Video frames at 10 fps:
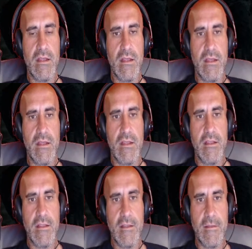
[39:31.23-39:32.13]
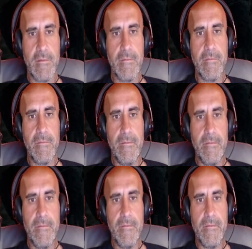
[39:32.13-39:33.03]

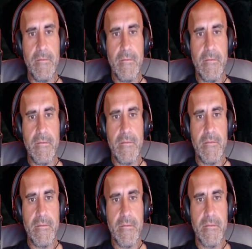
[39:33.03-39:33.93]
[no speech]